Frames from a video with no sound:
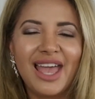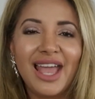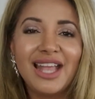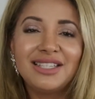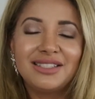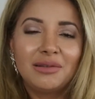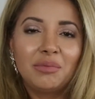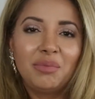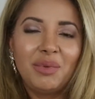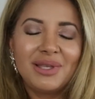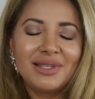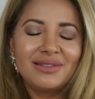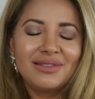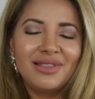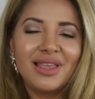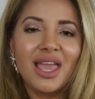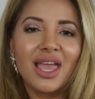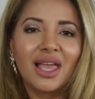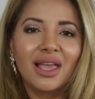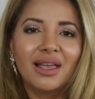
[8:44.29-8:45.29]
It's the best
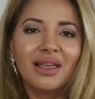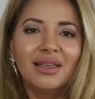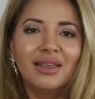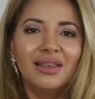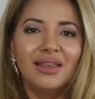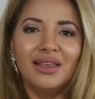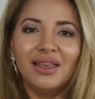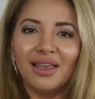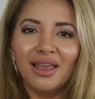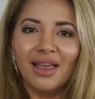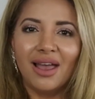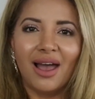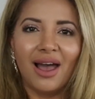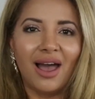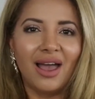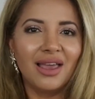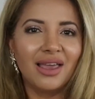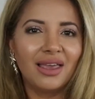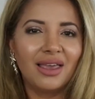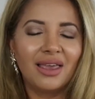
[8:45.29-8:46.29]
thing.
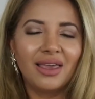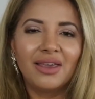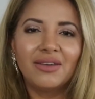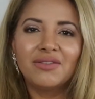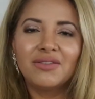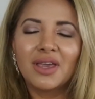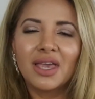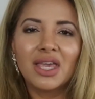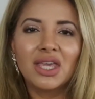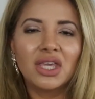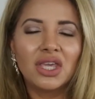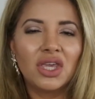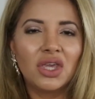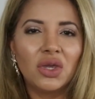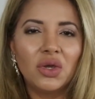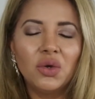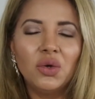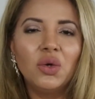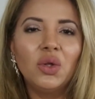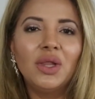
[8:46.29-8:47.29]
If
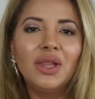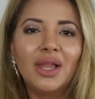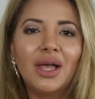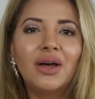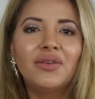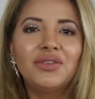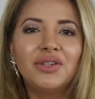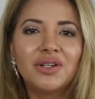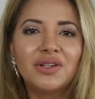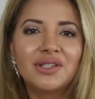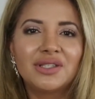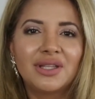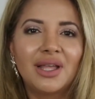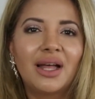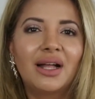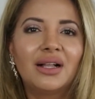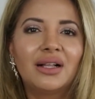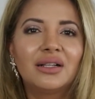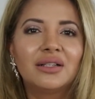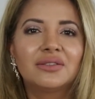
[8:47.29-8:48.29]
you love
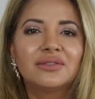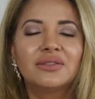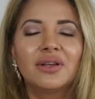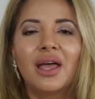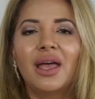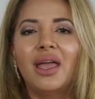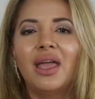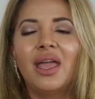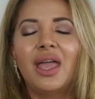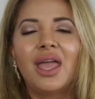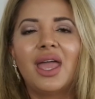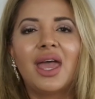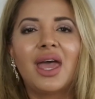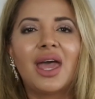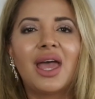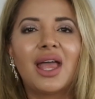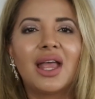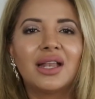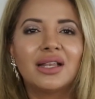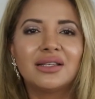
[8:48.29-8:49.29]
yourself
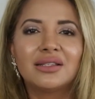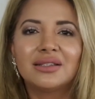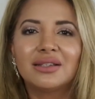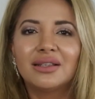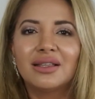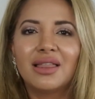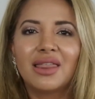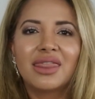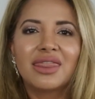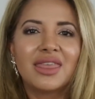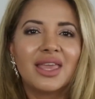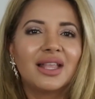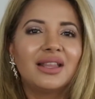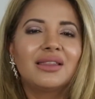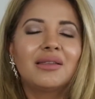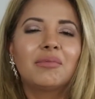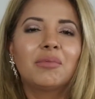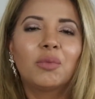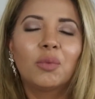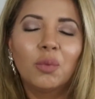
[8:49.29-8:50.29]
and
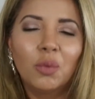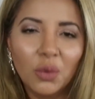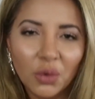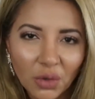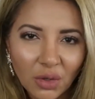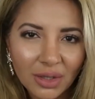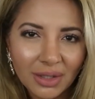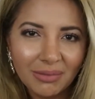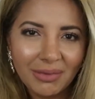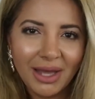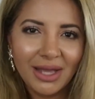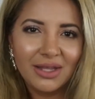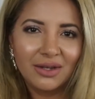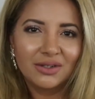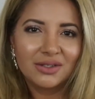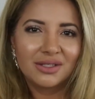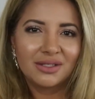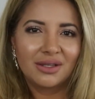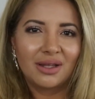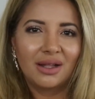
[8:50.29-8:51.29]
think the world about
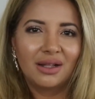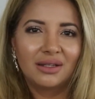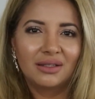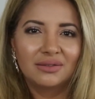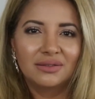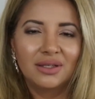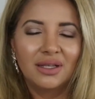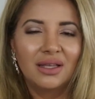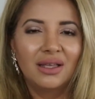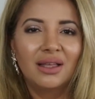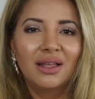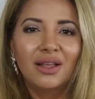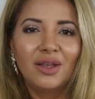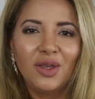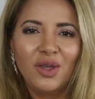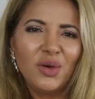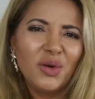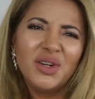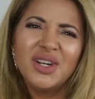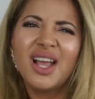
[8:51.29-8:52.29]
yourself,
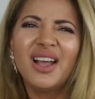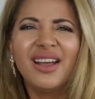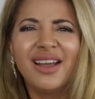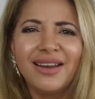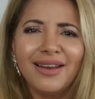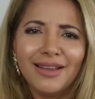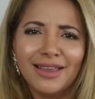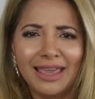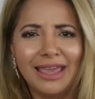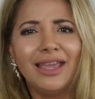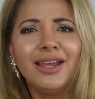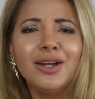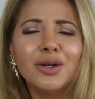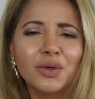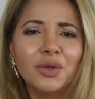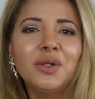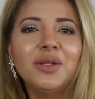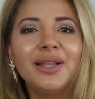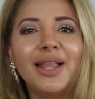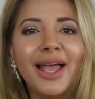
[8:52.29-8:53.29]
you're not gonna care
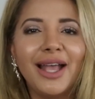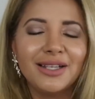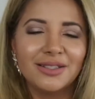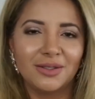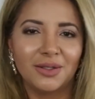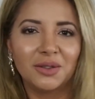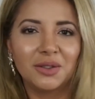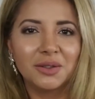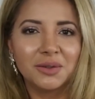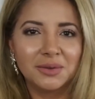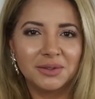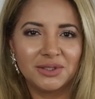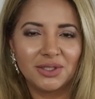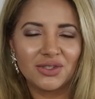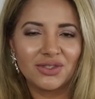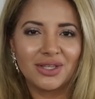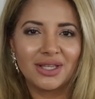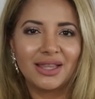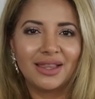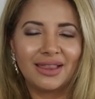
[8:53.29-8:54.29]
who likes you or who
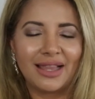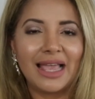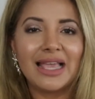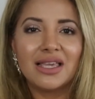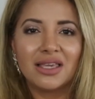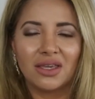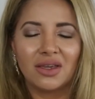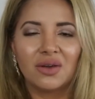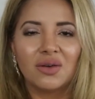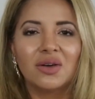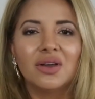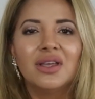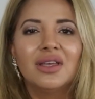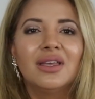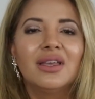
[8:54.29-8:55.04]
doesn't like you.